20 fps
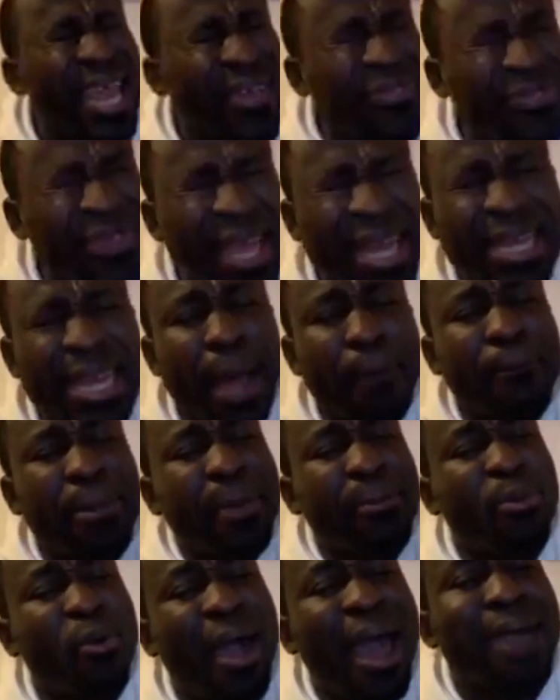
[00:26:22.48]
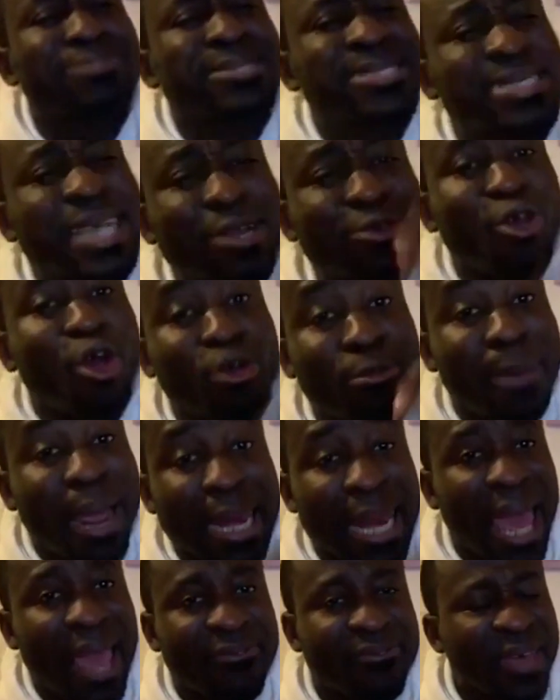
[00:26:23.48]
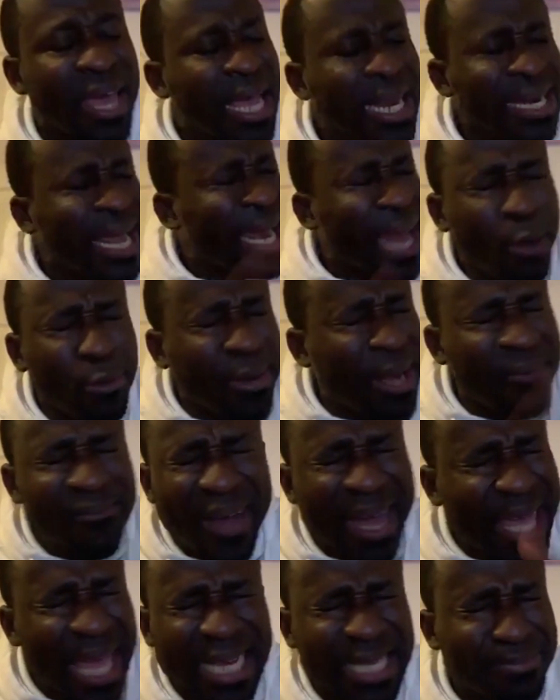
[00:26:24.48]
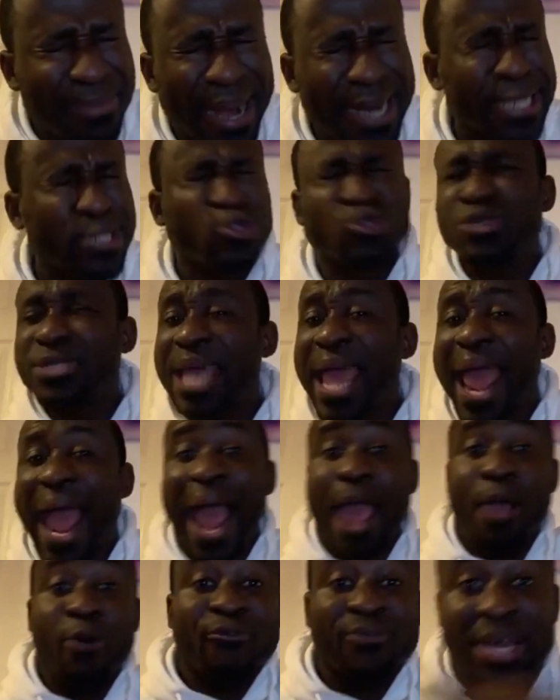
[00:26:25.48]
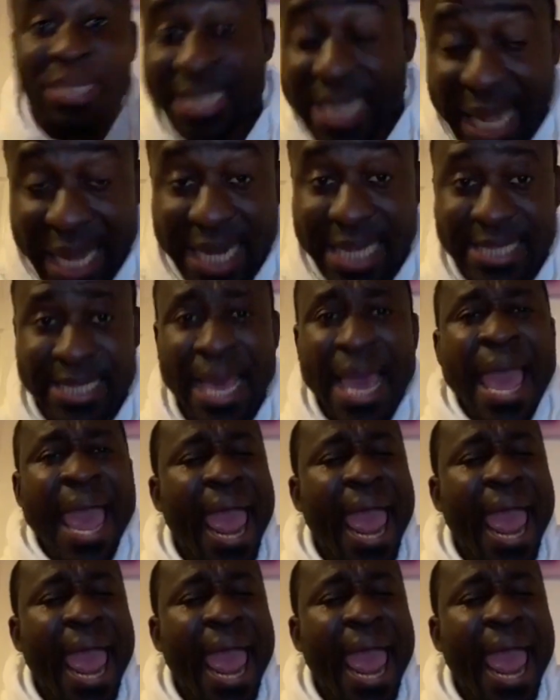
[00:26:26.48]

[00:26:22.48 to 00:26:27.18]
anything that people have said on my life that I will never get married, today I overturn it.